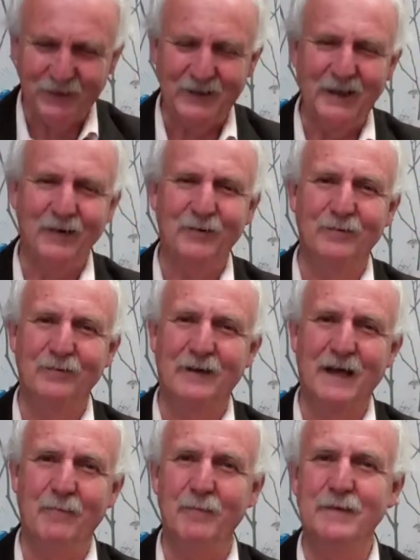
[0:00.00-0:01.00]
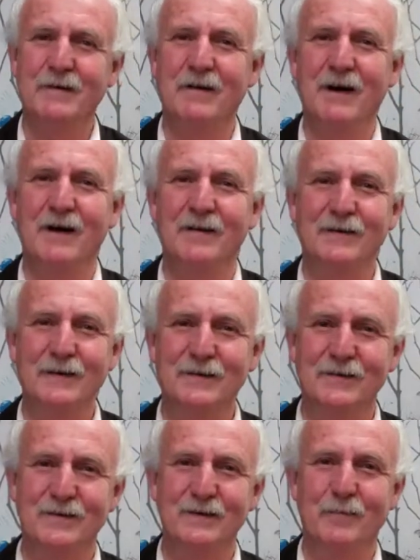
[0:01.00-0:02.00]
with local government, you only
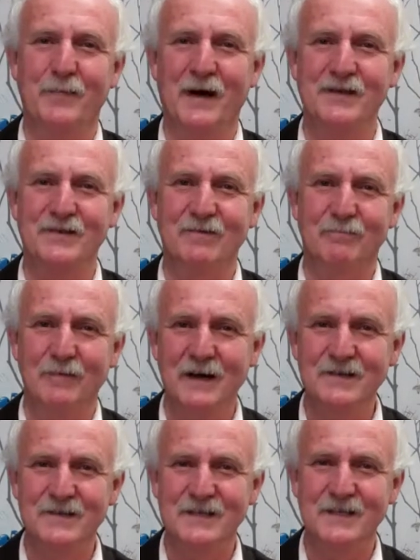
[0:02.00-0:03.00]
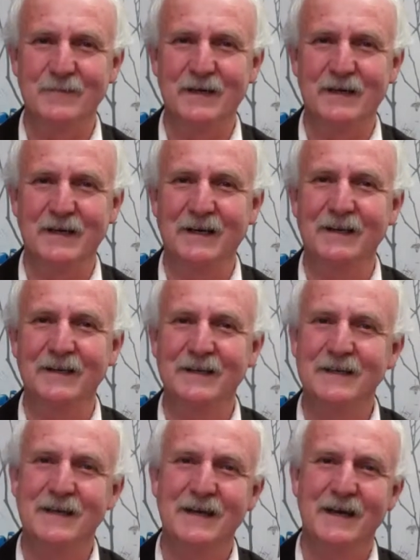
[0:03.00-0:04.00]
do your budget once at the beginning of the
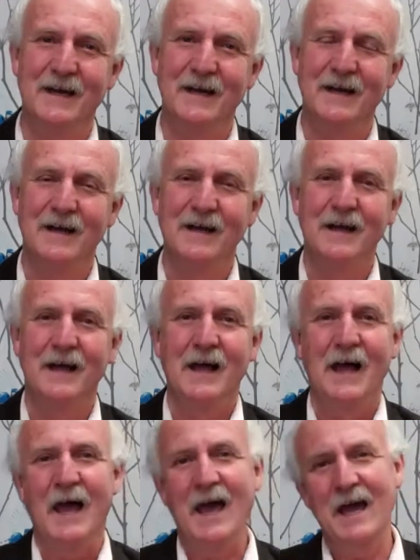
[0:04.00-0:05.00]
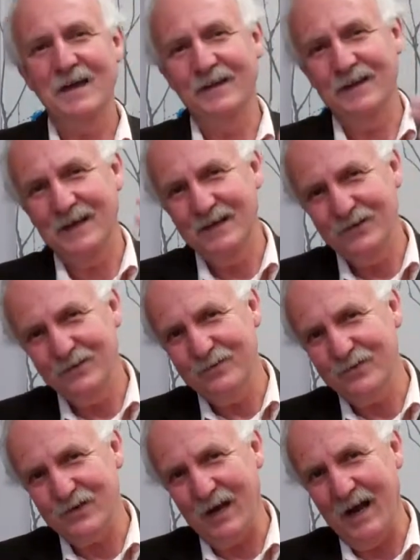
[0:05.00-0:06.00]
year, and then you
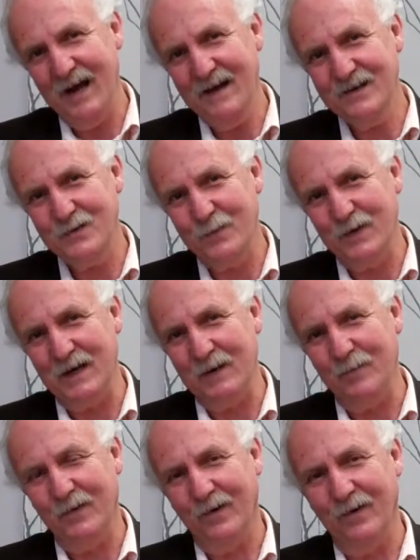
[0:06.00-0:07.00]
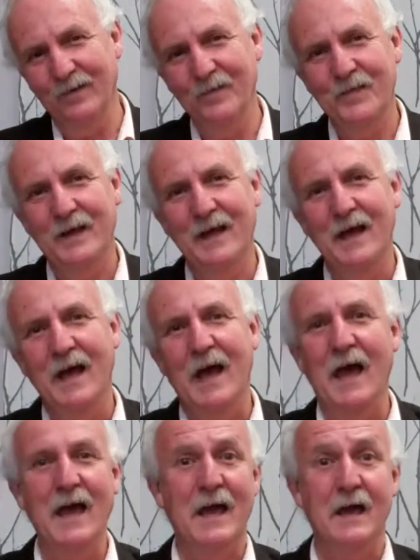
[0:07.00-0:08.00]
charge people,
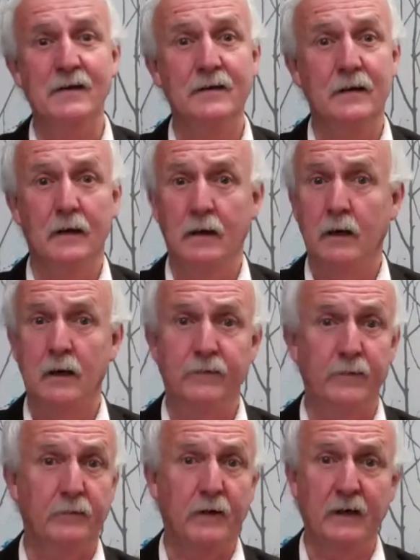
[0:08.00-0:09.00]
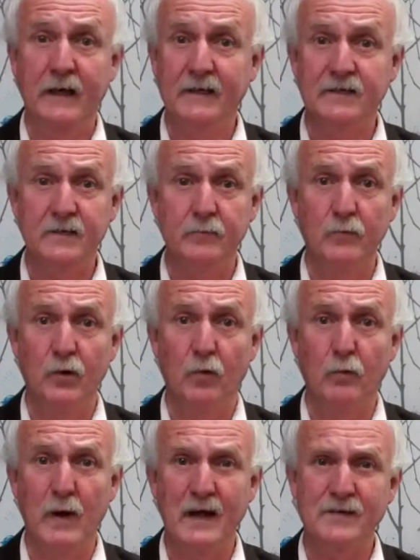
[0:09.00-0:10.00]
and if you've collected more
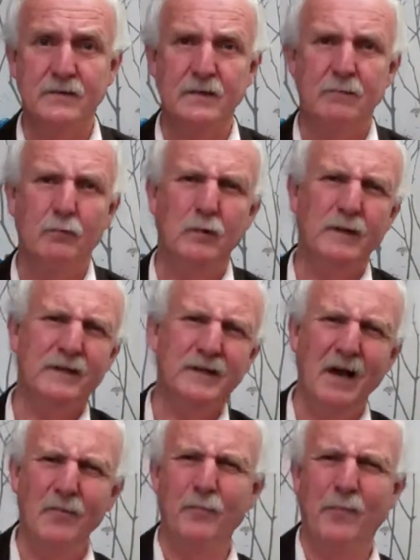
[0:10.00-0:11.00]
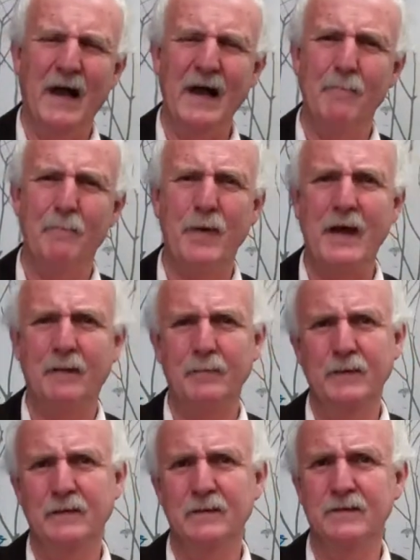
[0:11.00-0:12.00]
rates, well, you don't pay it back
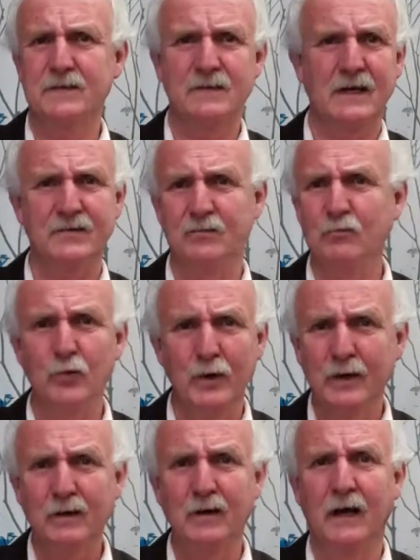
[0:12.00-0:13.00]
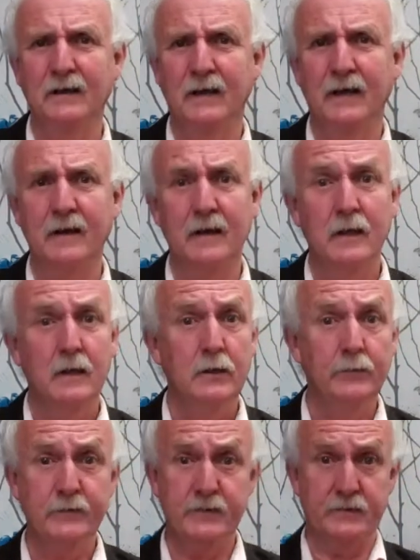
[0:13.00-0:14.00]
because it doesn't work like that.
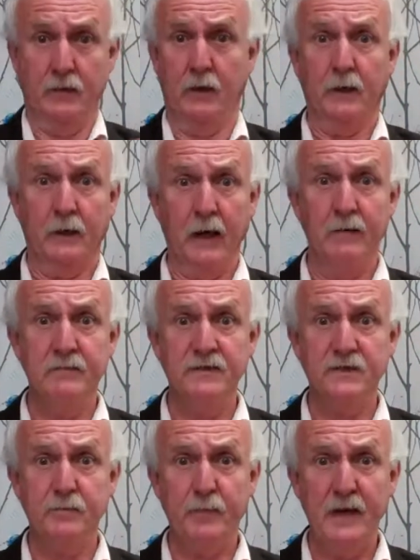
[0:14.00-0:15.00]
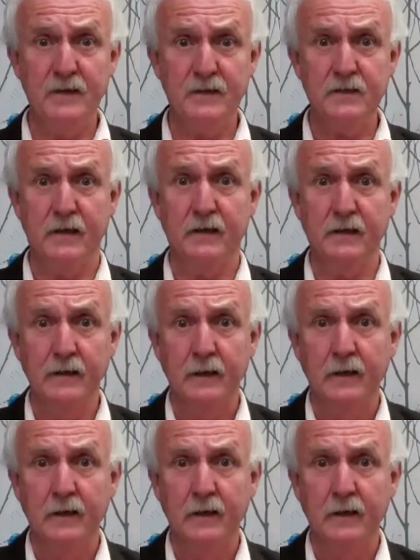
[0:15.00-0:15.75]
You've just got to go and spend it.